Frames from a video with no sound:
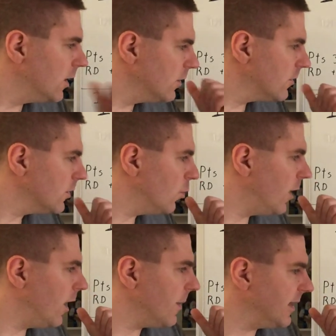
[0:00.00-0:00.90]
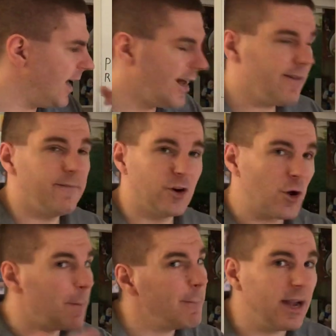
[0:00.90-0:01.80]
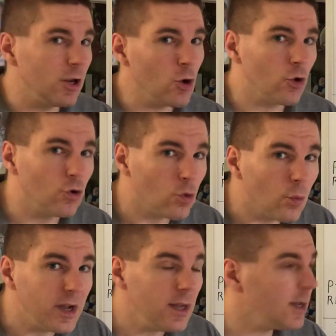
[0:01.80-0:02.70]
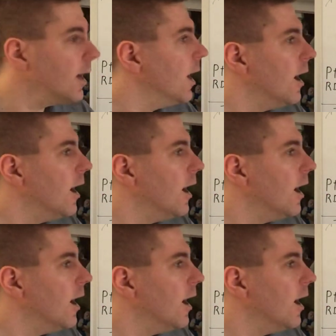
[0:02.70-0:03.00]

So while they had a very mediocre week,